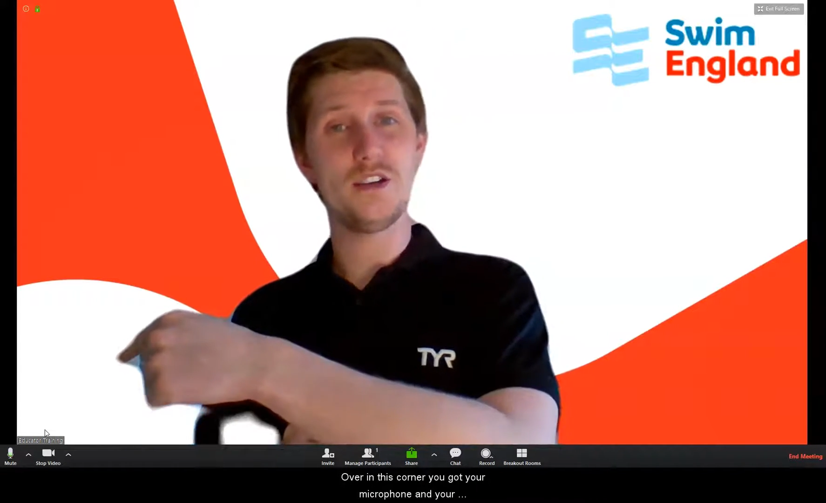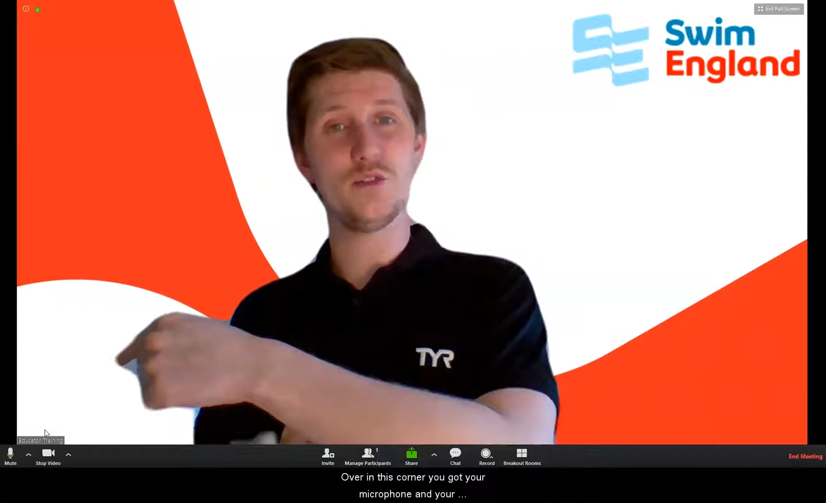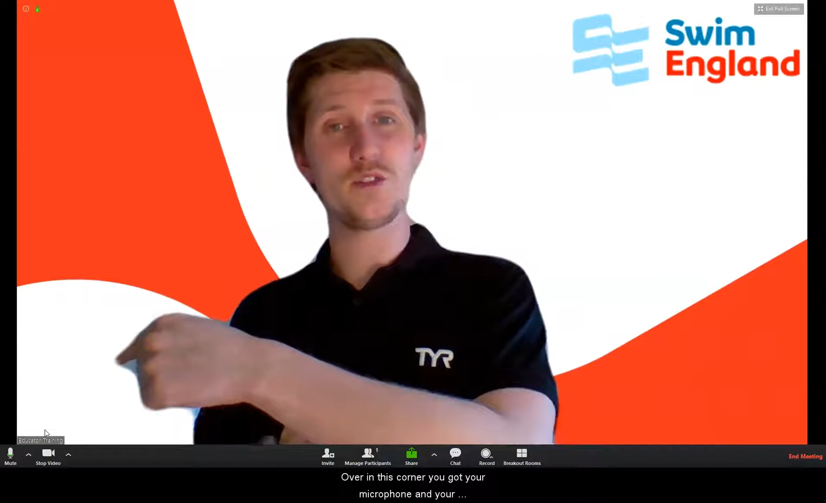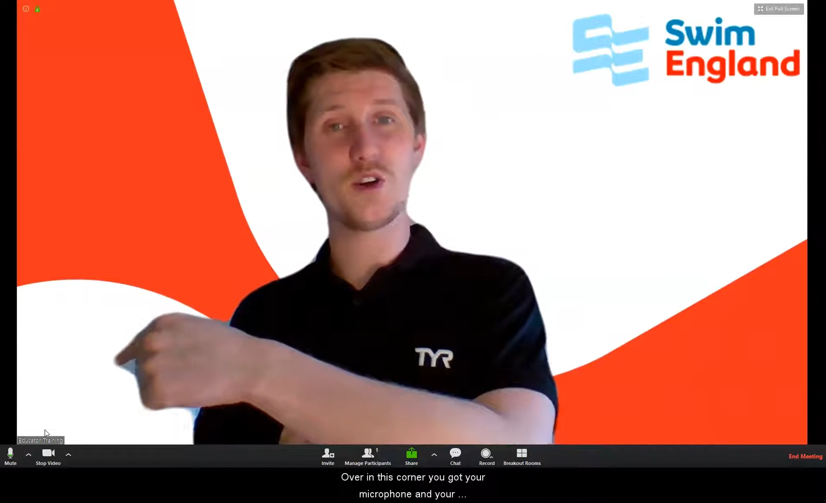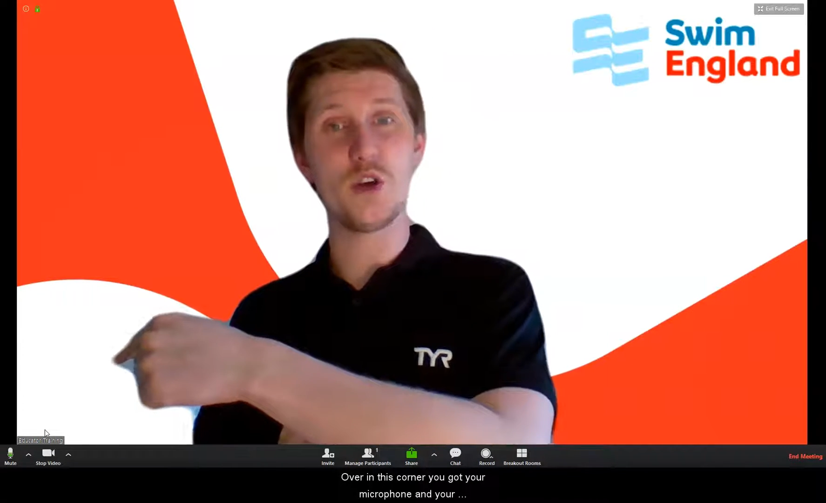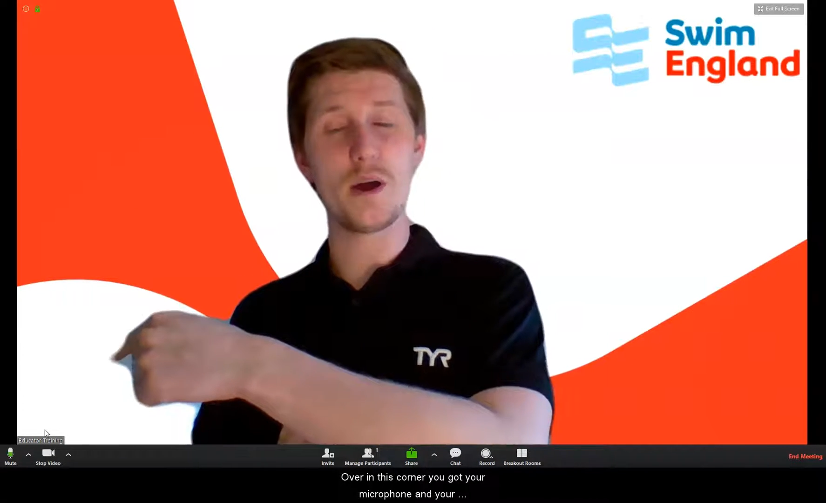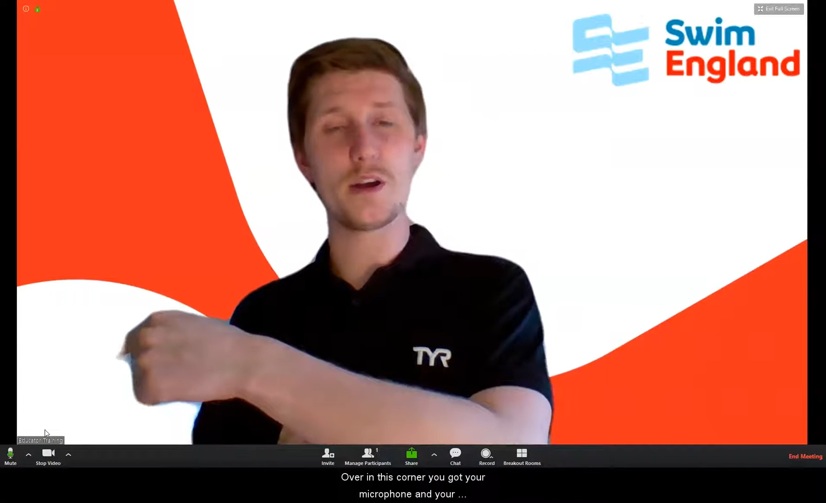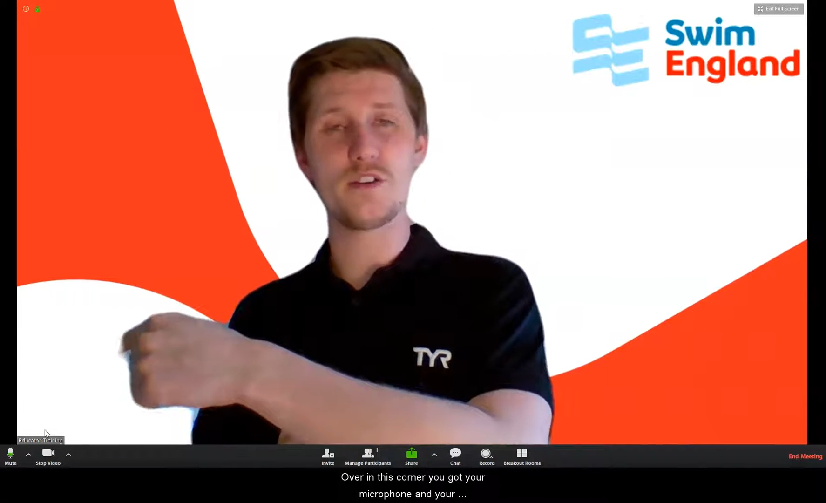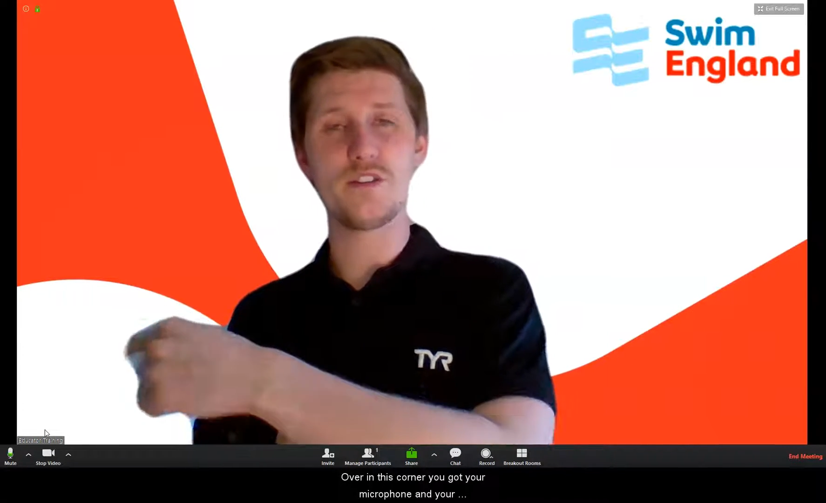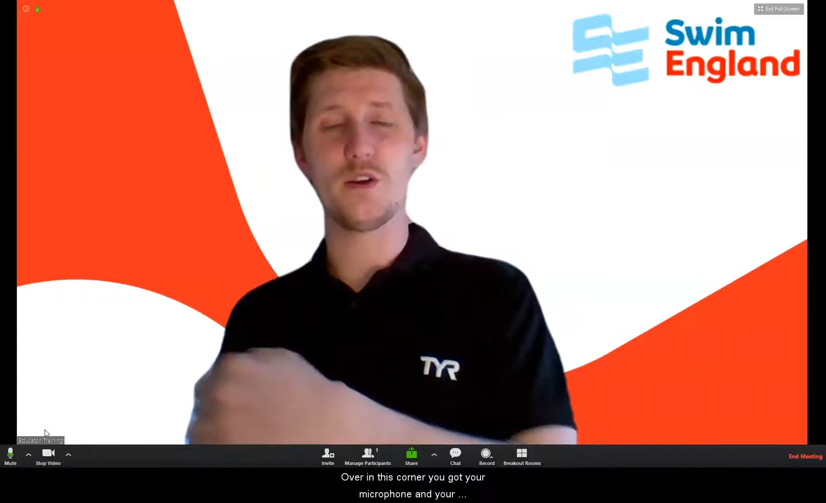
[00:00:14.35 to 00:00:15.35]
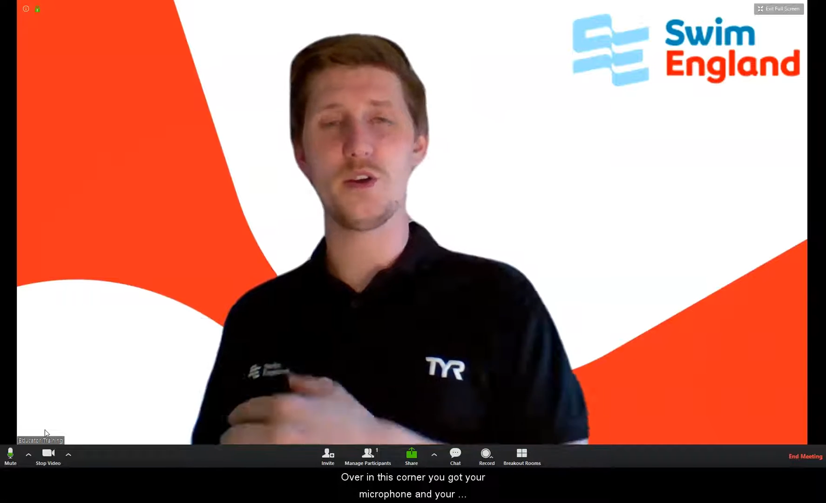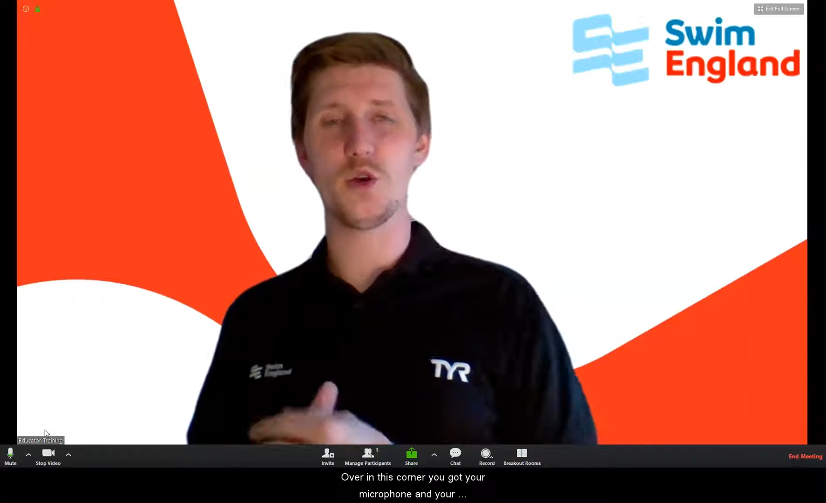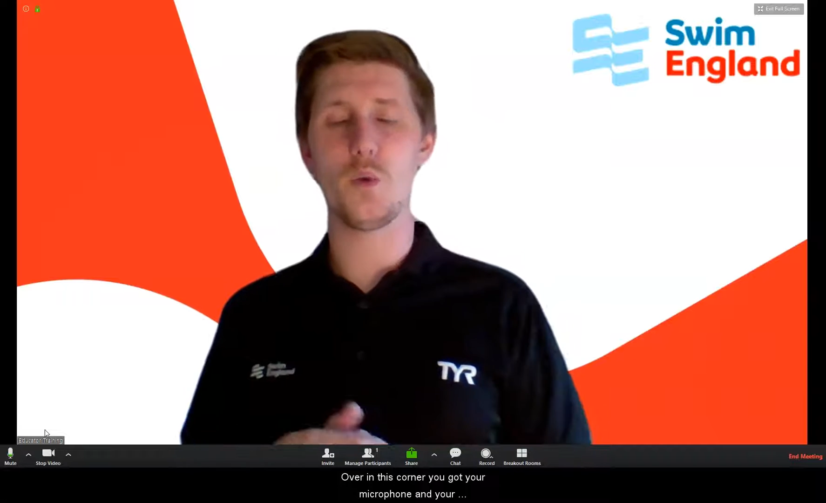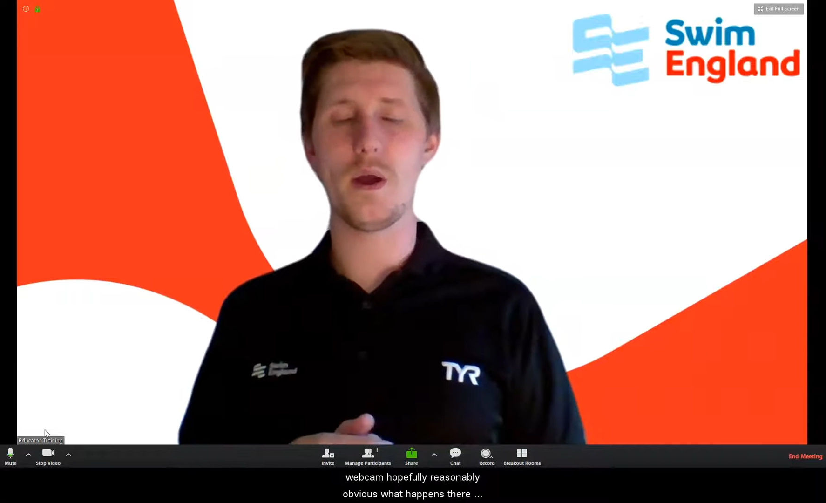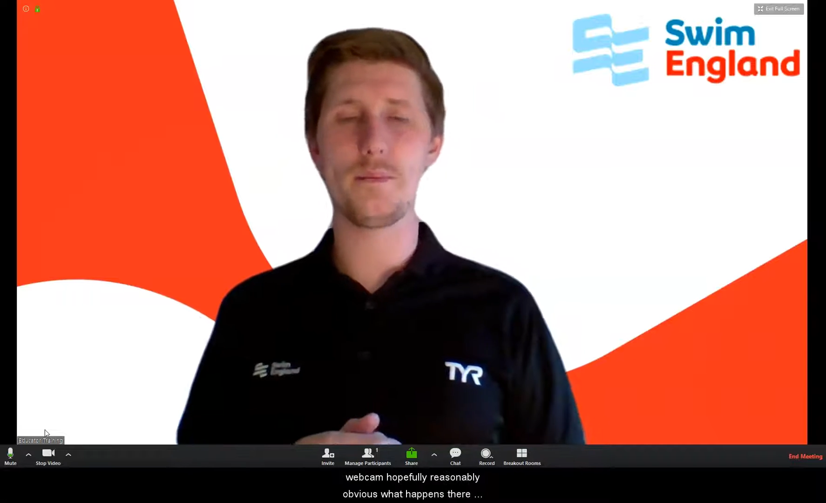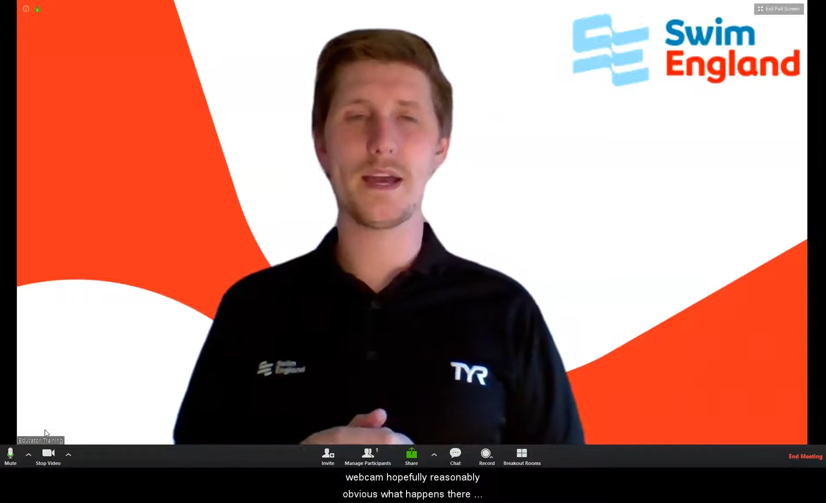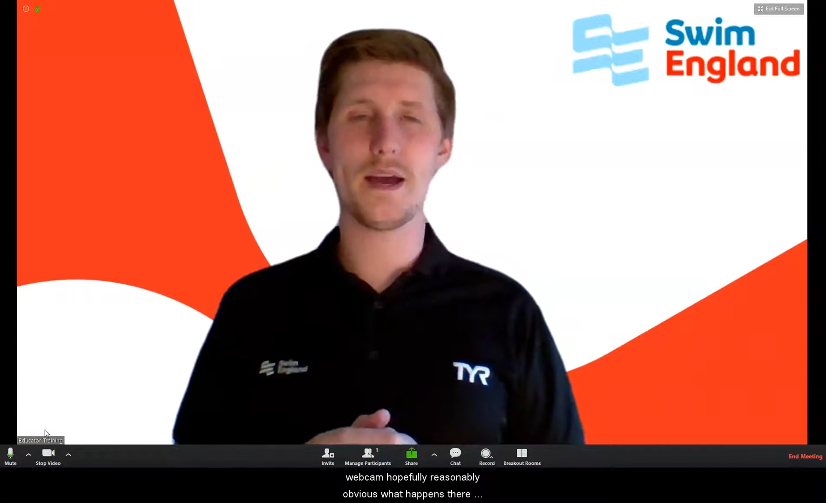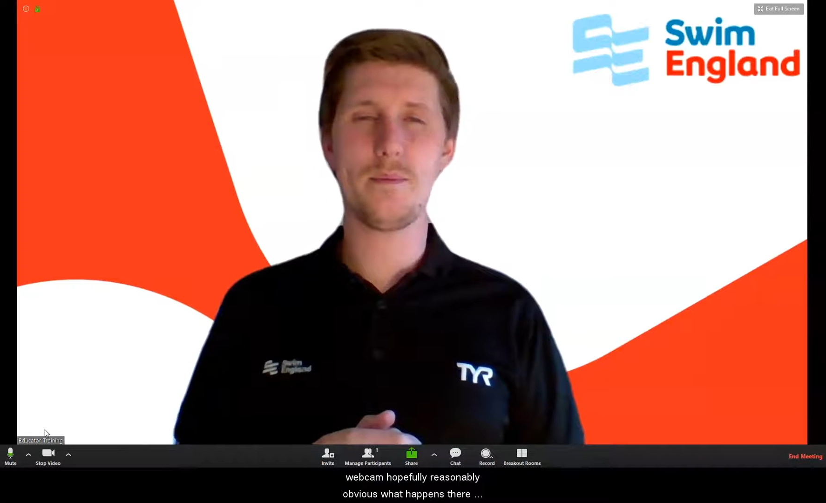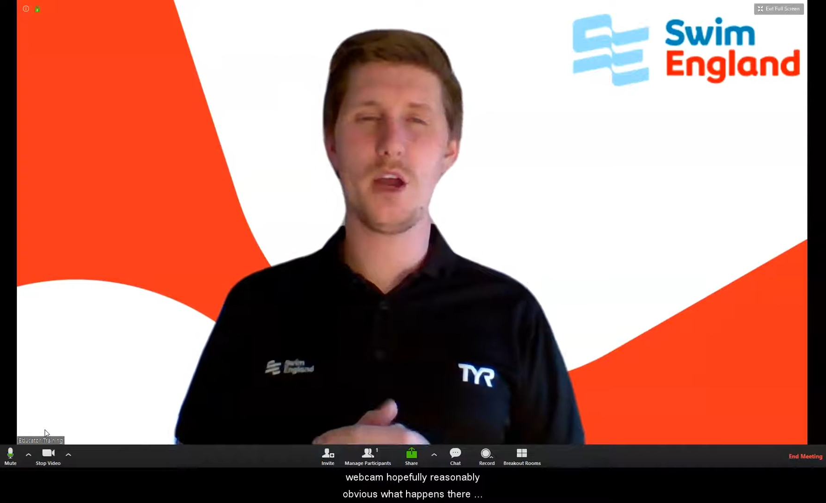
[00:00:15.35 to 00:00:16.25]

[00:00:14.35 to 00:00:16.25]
you've got your microphone and your webcam.